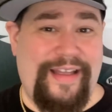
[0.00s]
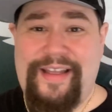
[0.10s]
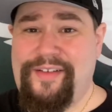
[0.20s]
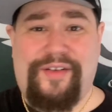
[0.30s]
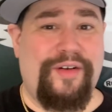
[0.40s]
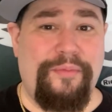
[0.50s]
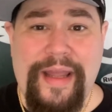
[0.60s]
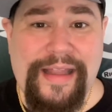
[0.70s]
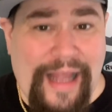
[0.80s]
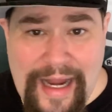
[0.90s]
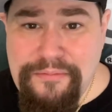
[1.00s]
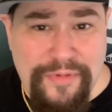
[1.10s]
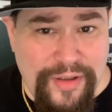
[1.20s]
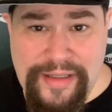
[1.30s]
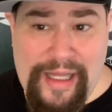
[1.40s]
He's going to make $9
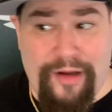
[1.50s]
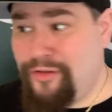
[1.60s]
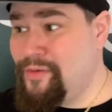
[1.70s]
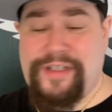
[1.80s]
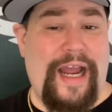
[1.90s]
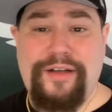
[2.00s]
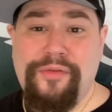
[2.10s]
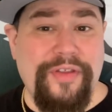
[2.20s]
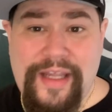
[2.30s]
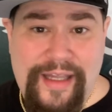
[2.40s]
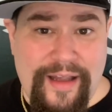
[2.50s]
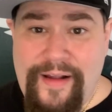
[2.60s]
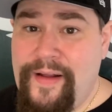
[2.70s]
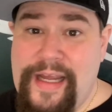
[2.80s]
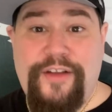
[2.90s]
million, which I don't think
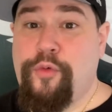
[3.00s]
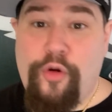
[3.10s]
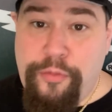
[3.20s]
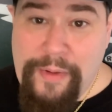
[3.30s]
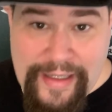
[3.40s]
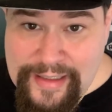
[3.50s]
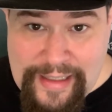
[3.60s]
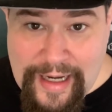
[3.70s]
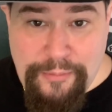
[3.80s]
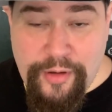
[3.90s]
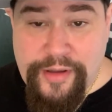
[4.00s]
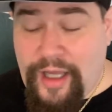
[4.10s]
he's worth making $9 million.